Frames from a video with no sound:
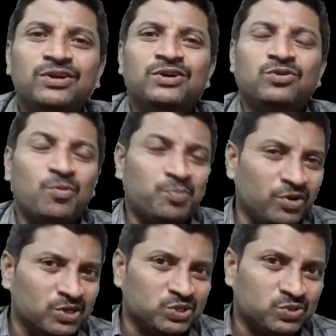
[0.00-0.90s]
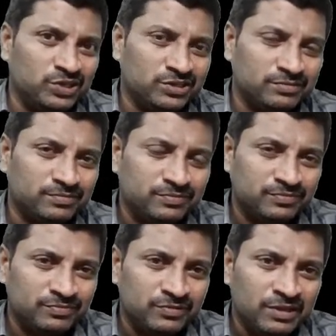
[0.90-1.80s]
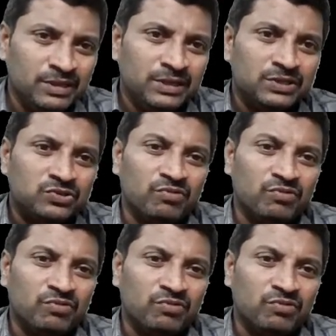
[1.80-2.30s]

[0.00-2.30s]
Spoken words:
Hope you understood it. So